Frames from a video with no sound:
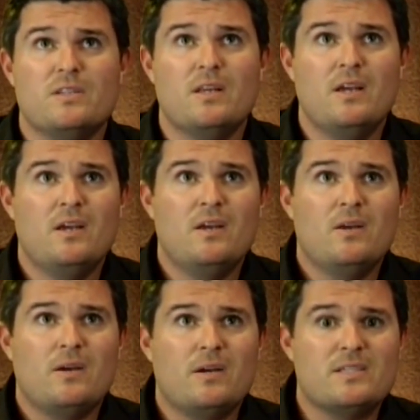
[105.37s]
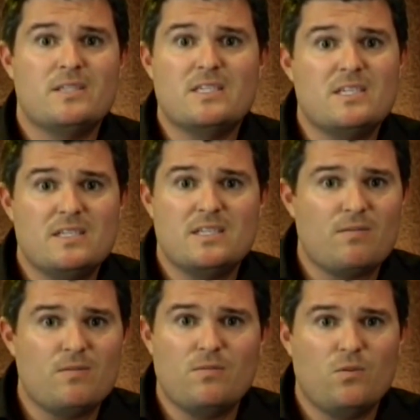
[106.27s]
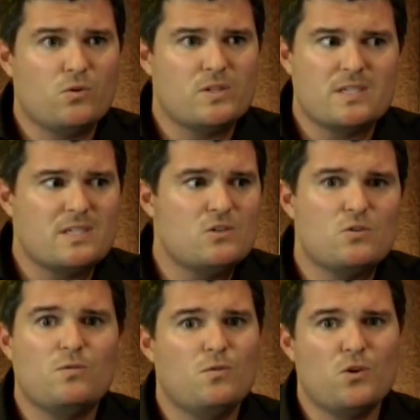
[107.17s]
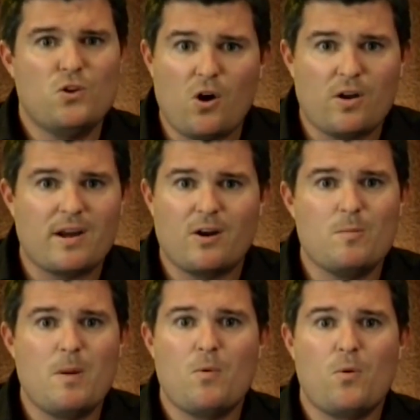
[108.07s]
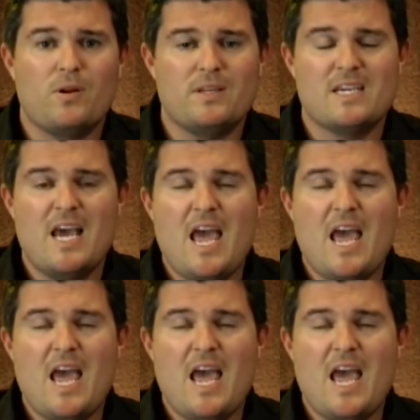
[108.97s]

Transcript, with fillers: And, uh, 67 foot or 62 foot yacht. I can't remember what it is.